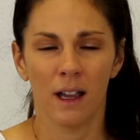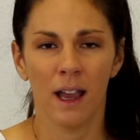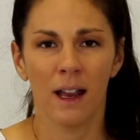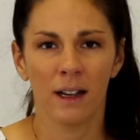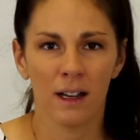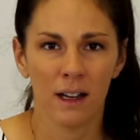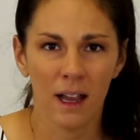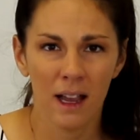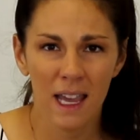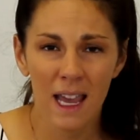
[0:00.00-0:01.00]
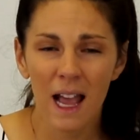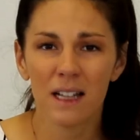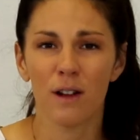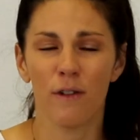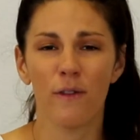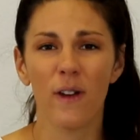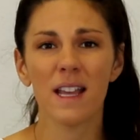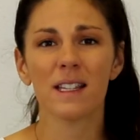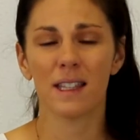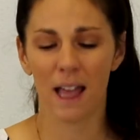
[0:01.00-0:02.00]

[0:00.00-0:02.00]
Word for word: And he had to face